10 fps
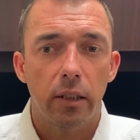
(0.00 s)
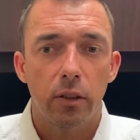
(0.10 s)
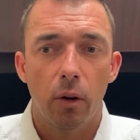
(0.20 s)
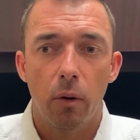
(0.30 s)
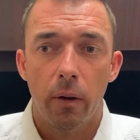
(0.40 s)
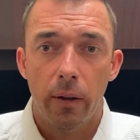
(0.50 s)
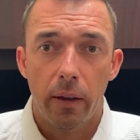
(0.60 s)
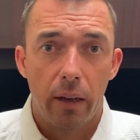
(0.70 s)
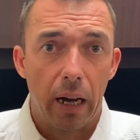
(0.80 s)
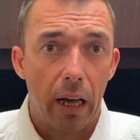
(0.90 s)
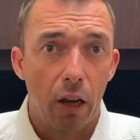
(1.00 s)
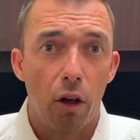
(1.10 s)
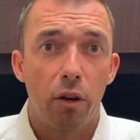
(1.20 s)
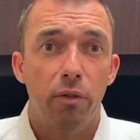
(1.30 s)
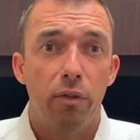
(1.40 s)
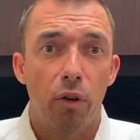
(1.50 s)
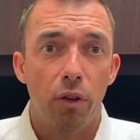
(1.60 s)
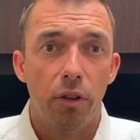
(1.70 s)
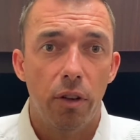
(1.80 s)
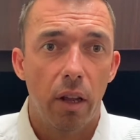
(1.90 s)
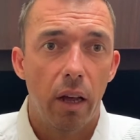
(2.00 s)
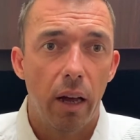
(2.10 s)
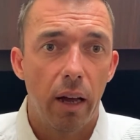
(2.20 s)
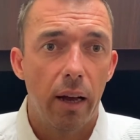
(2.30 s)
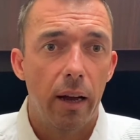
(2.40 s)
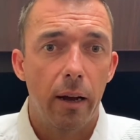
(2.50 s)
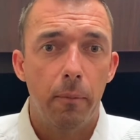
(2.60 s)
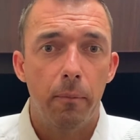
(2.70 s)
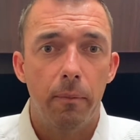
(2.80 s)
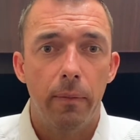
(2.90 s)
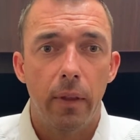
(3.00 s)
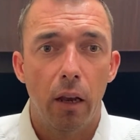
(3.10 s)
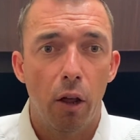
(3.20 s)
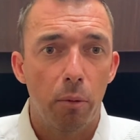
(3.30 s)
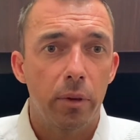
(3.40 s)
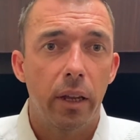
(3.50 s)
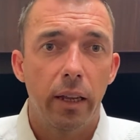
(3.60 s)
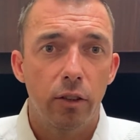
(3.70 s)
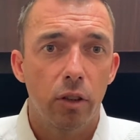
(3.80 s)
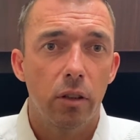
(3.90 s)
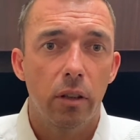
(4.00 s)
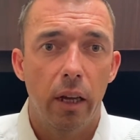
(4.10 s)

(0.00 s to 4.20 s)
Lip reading: So a lot of fun, a lot of potential.